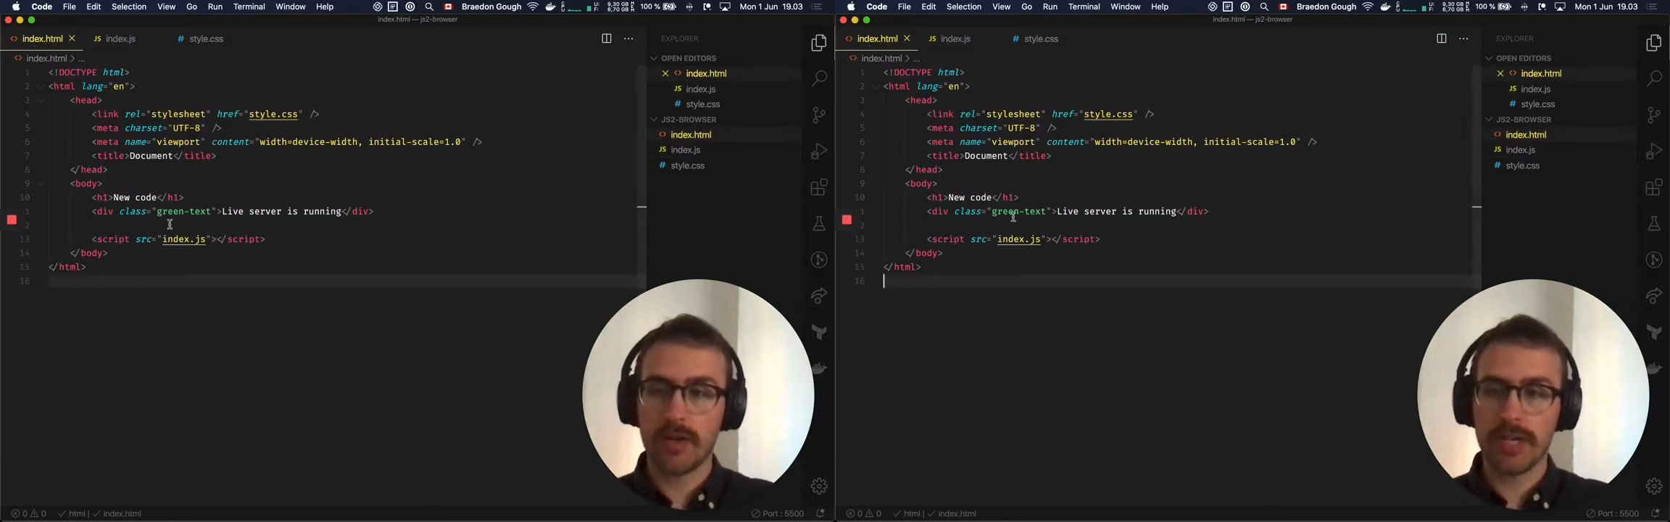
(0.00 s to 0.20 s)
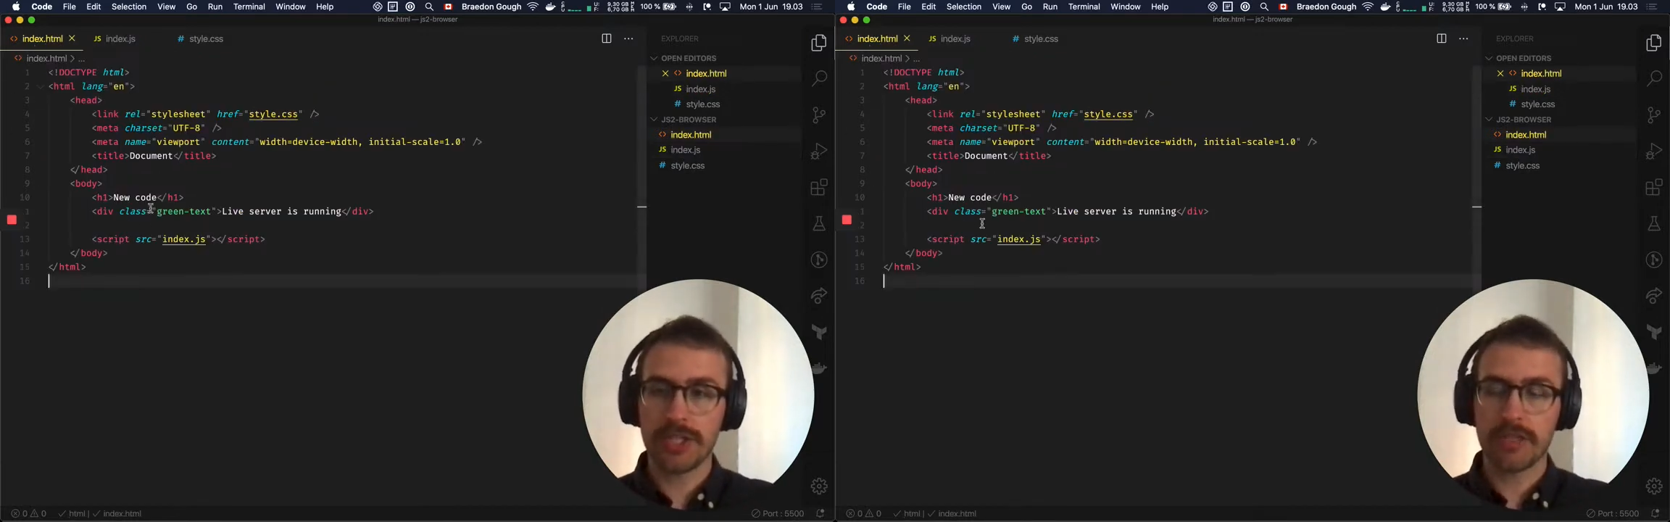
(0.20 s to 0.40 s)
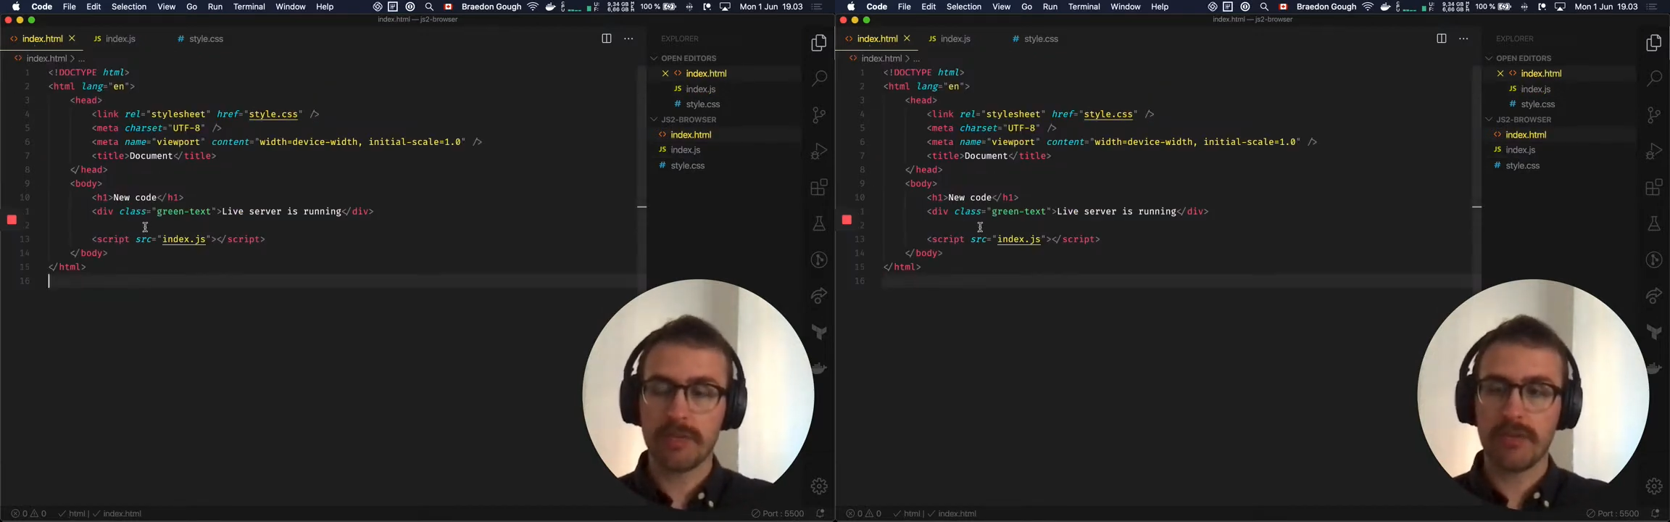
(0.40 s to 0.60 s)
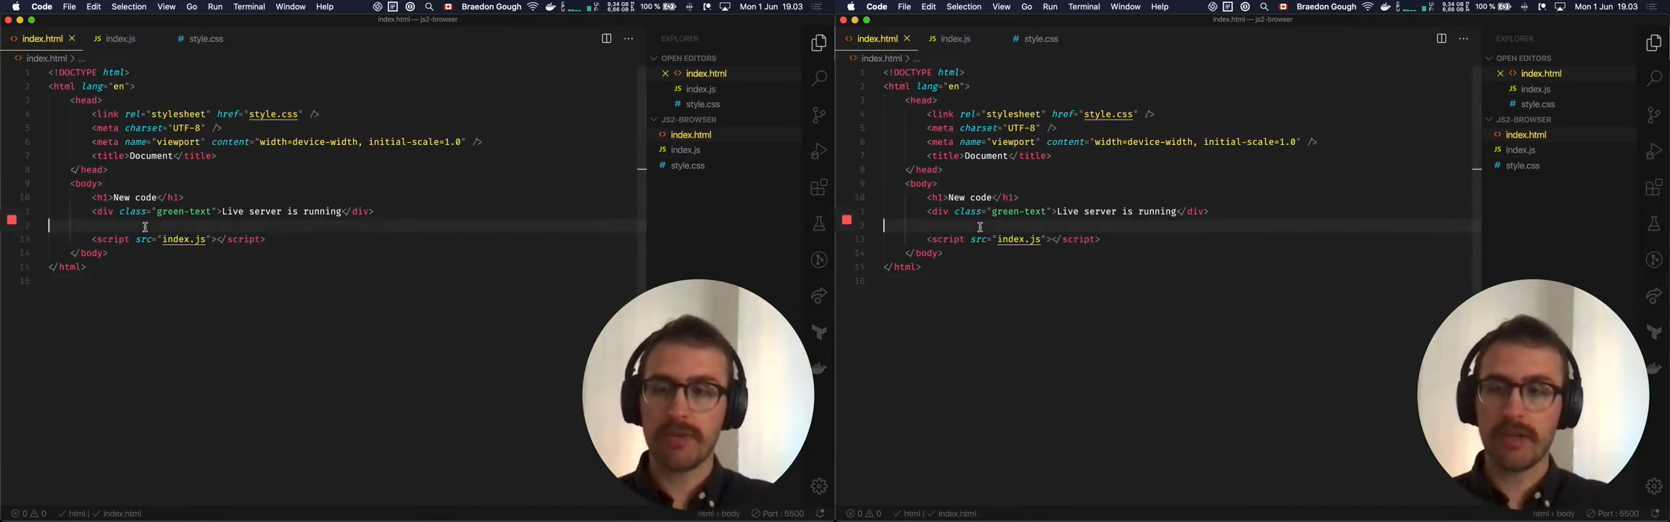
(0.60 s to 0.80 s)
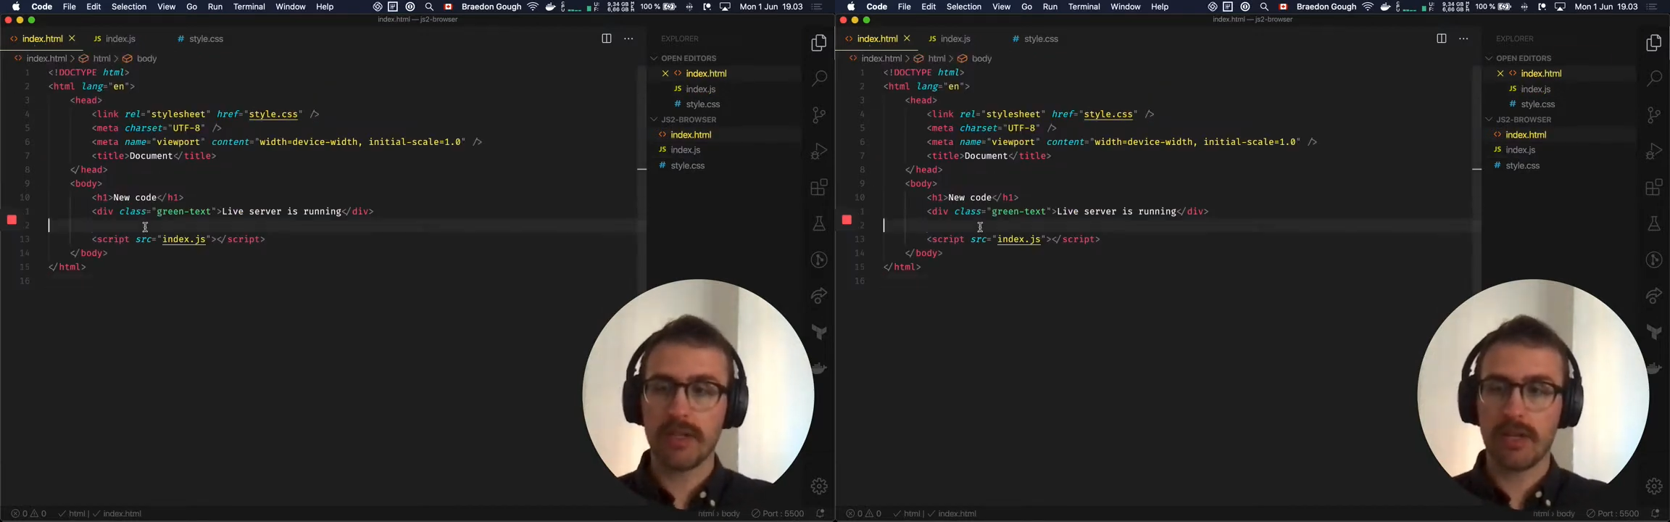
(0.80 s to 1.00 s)
HTML
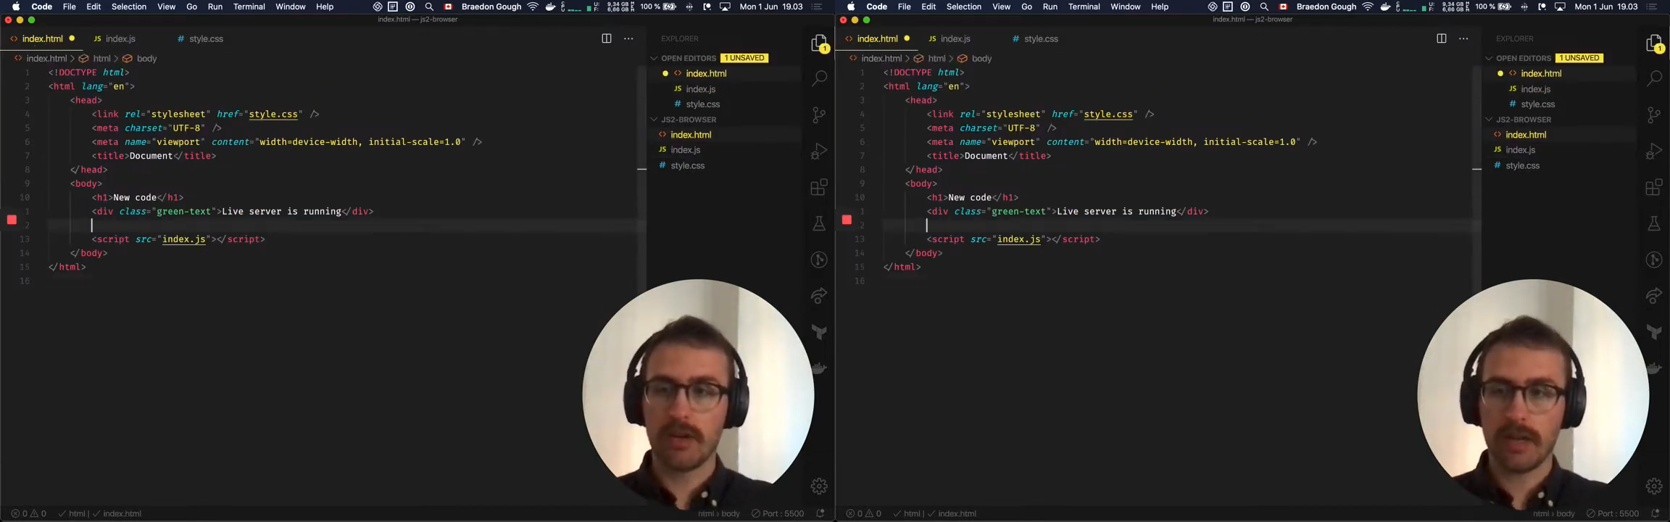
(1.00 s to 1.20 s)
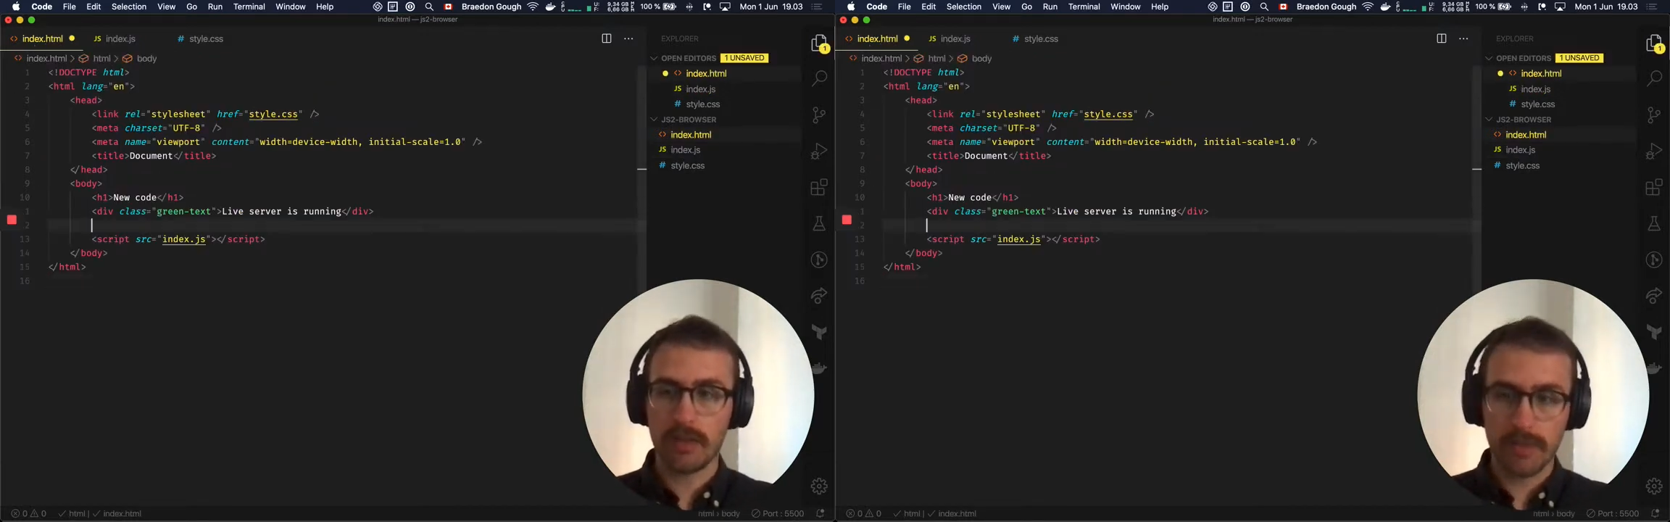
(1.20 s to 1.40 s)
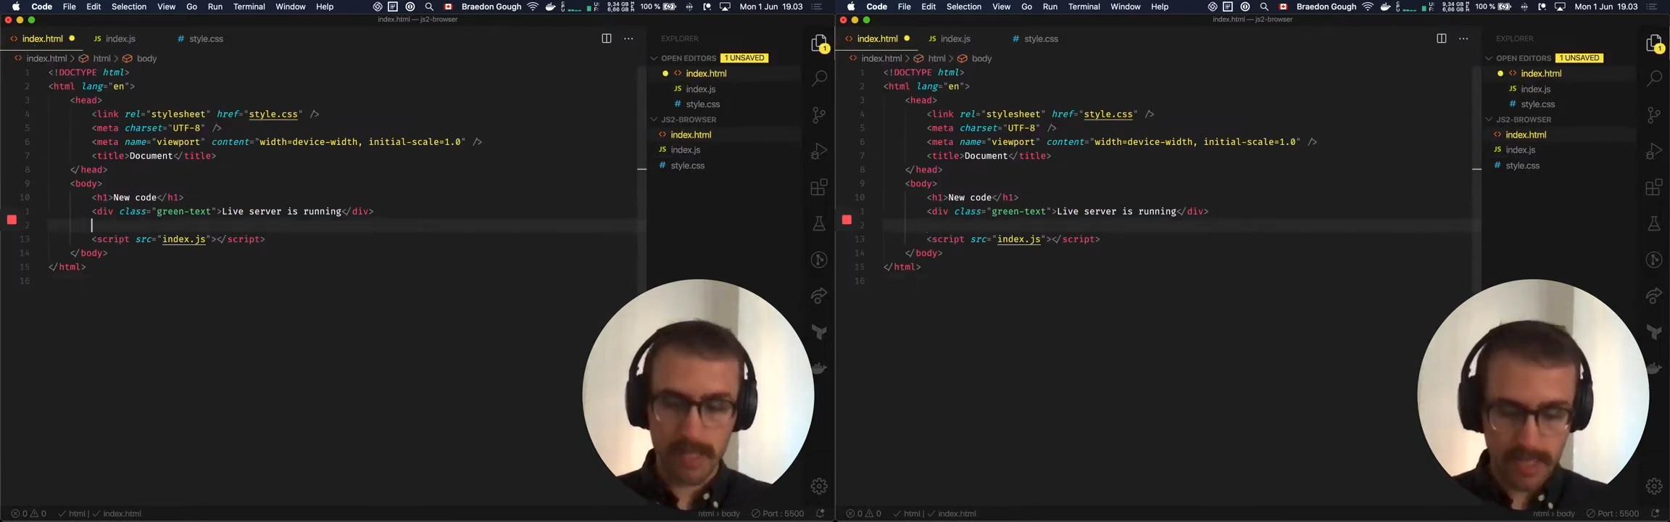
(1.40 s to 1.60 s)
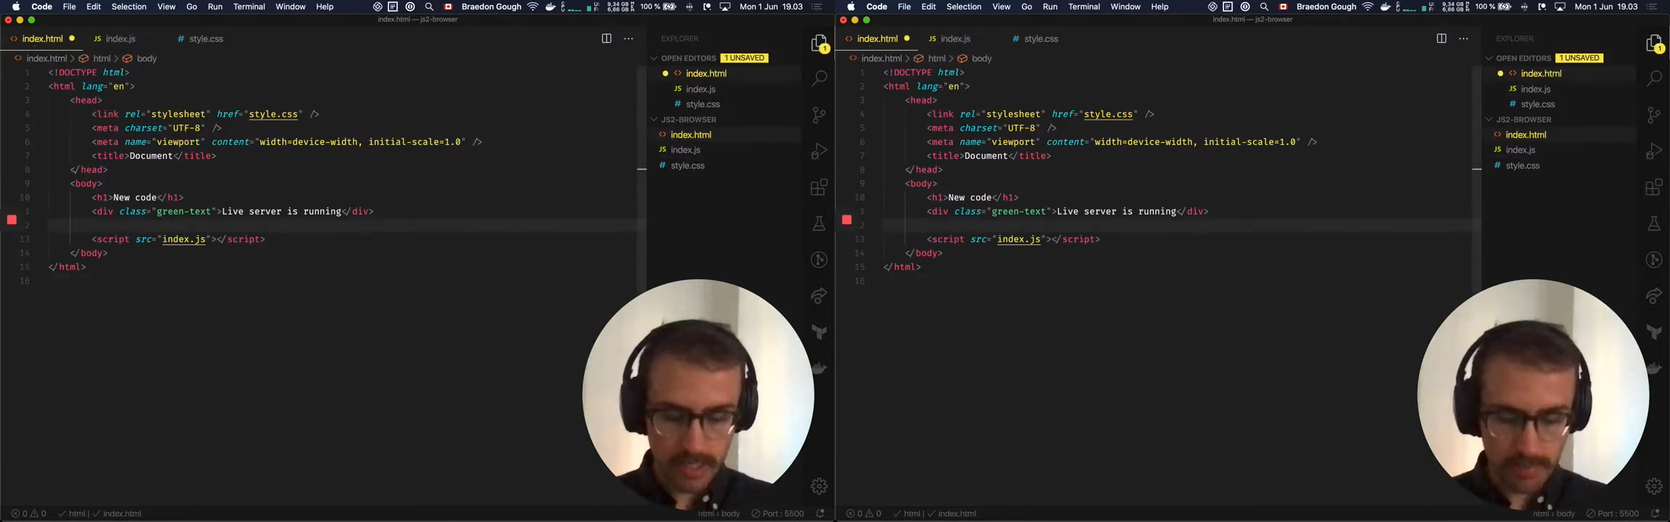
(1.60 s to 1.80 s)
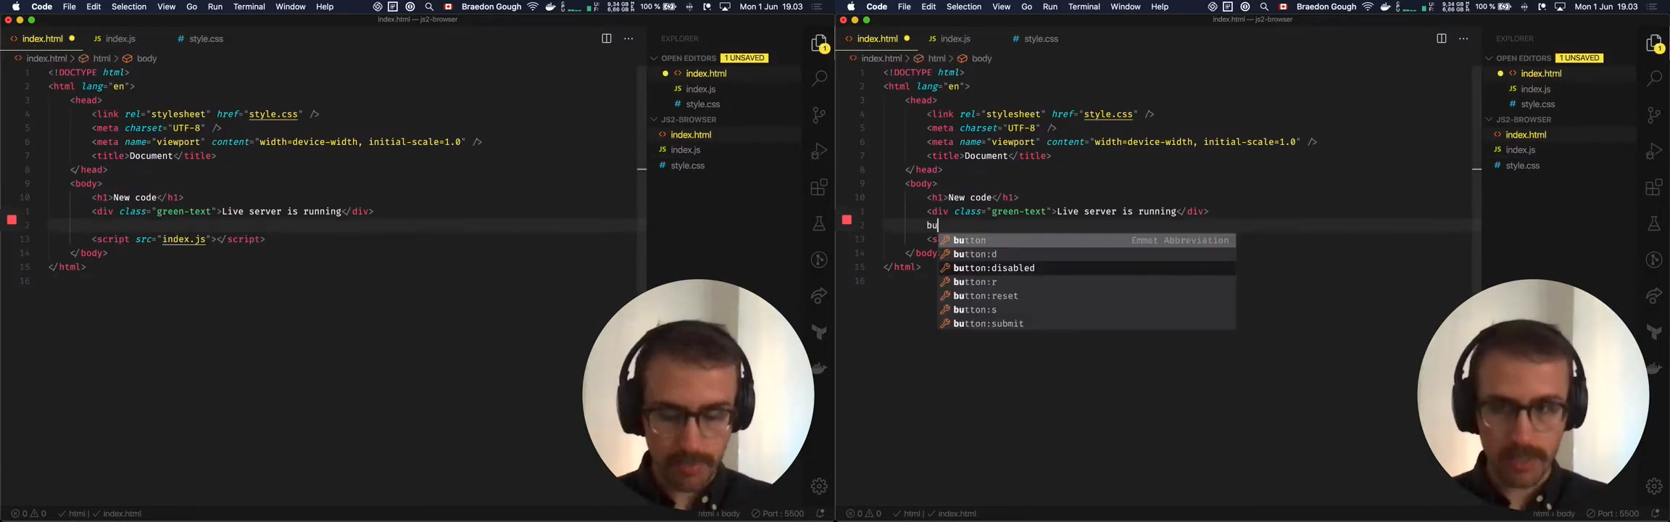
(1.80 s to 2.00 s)
file here, I'm going to add
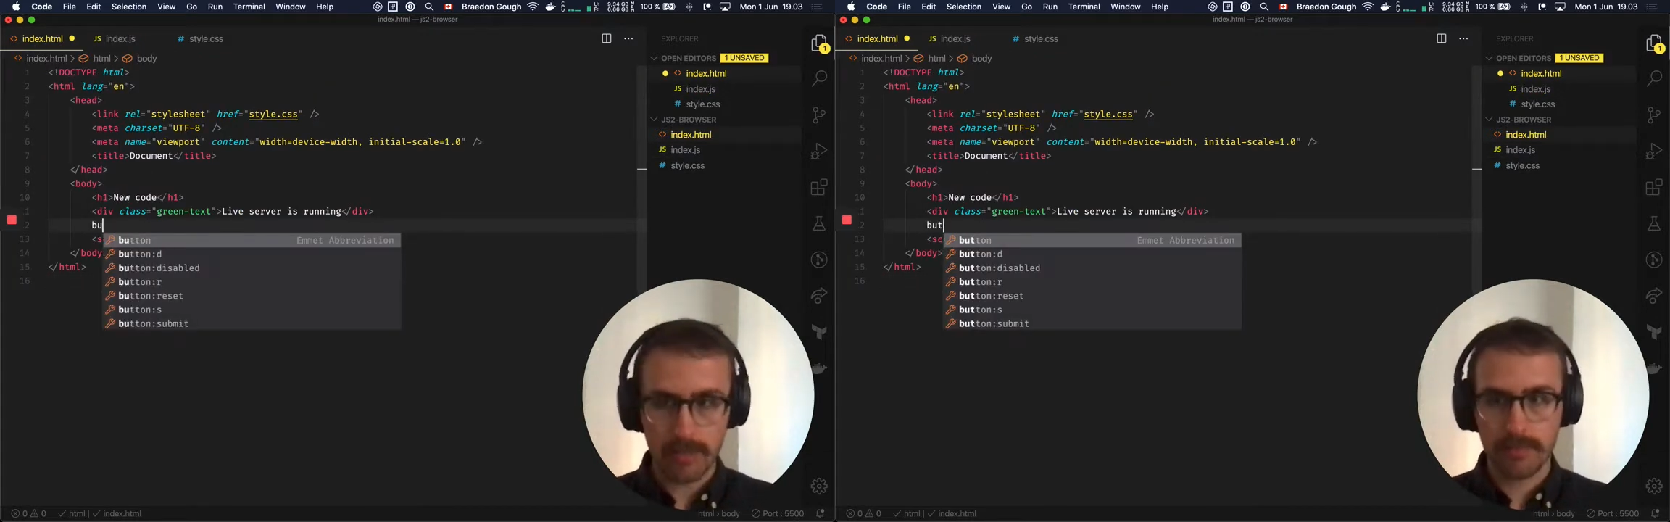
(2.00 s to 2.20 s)
a button.